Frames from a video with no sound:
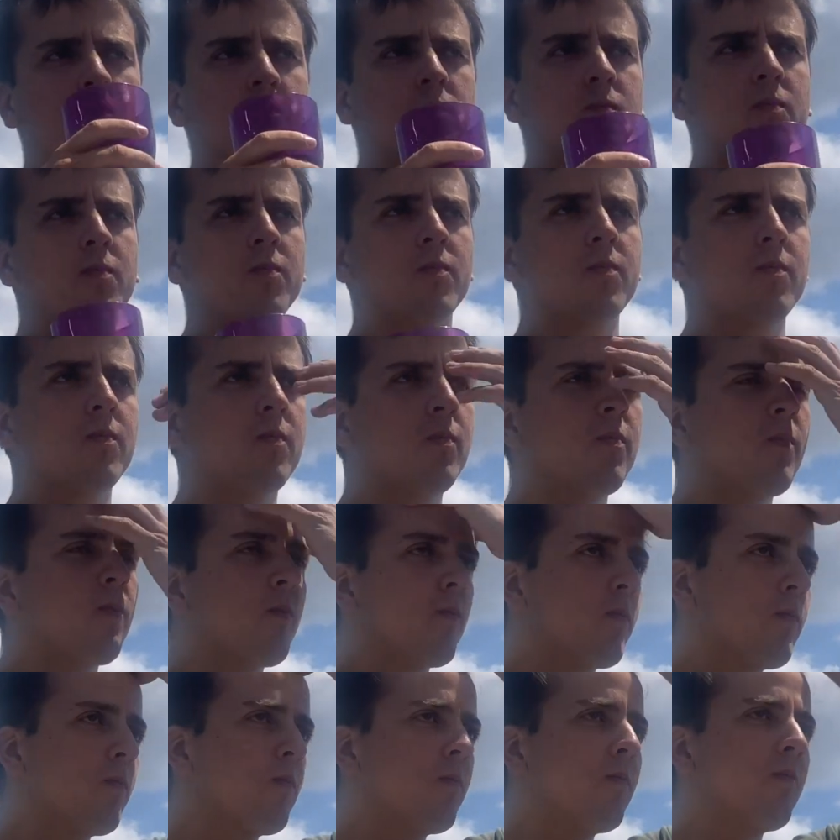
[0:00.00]

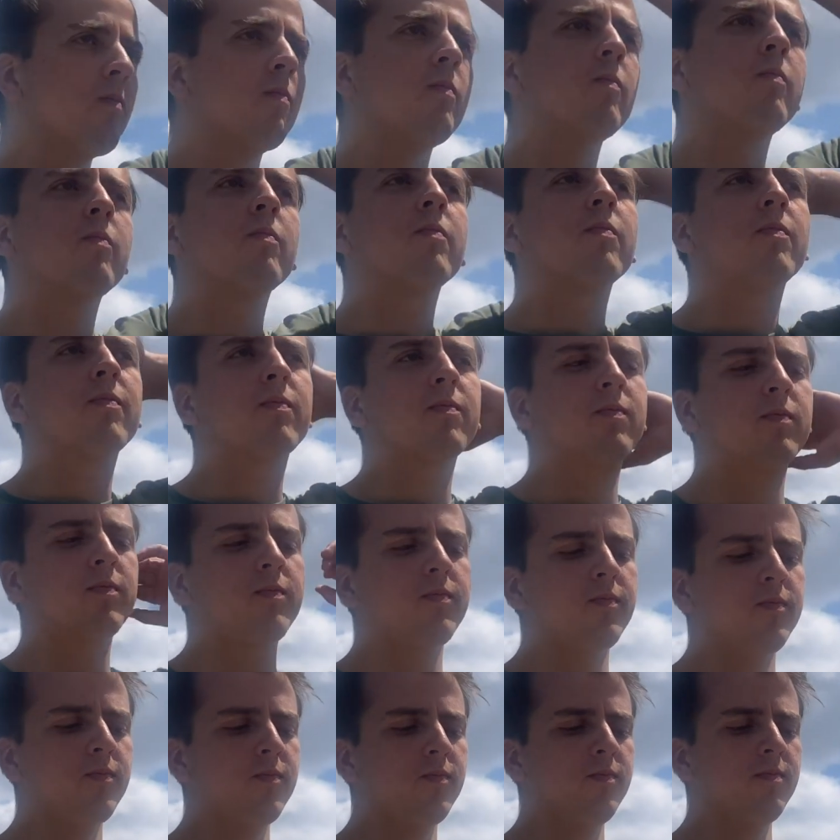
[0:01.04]
exceptionally cool.
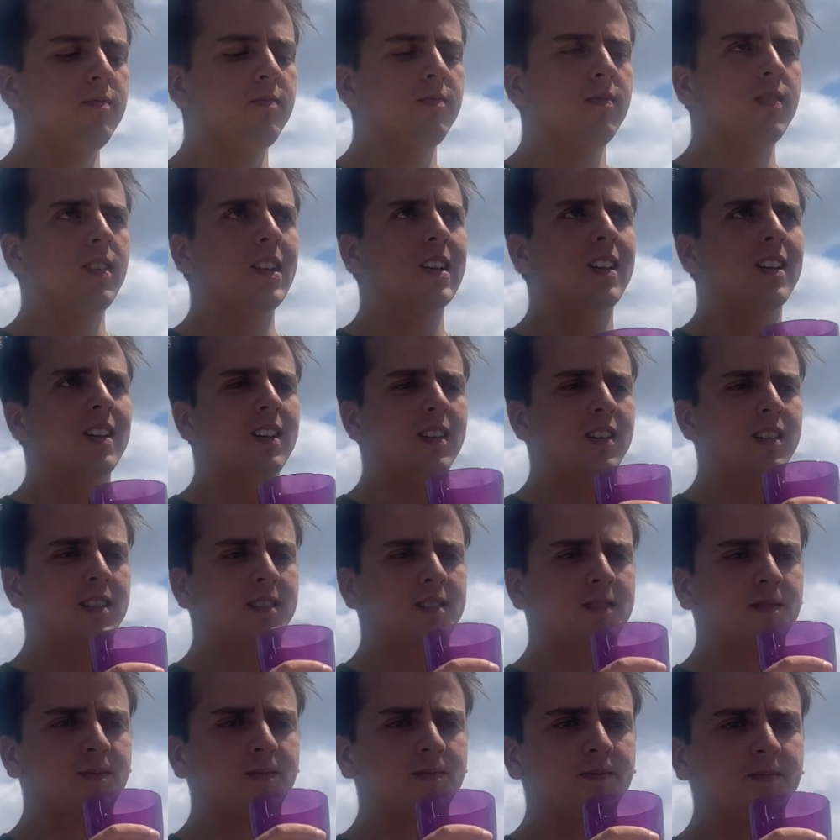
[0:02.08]
Sadly,
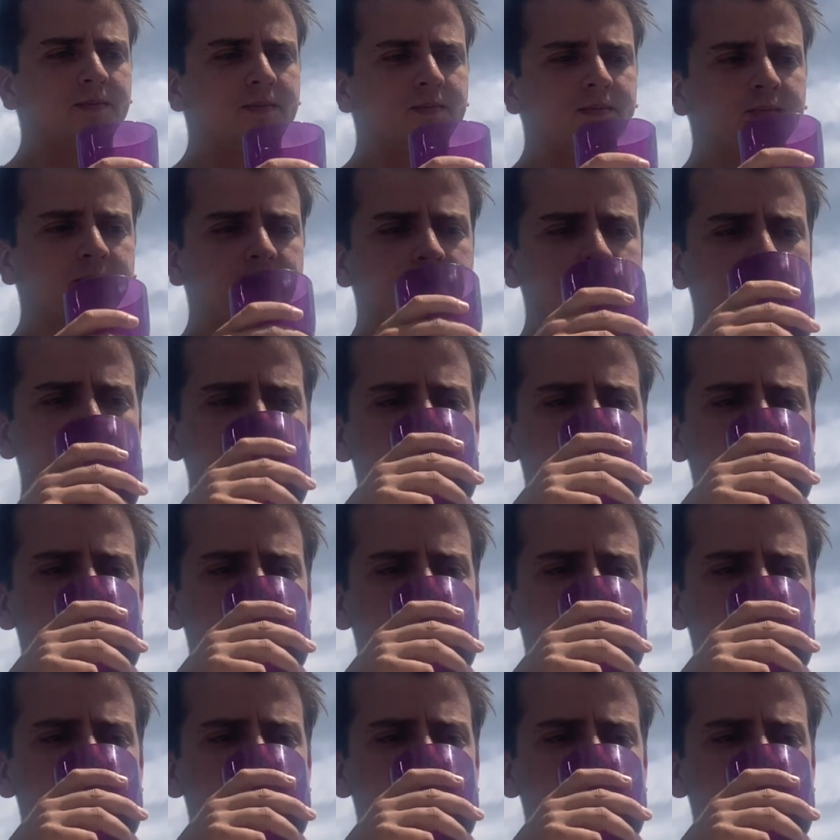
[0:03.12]
while leaving, I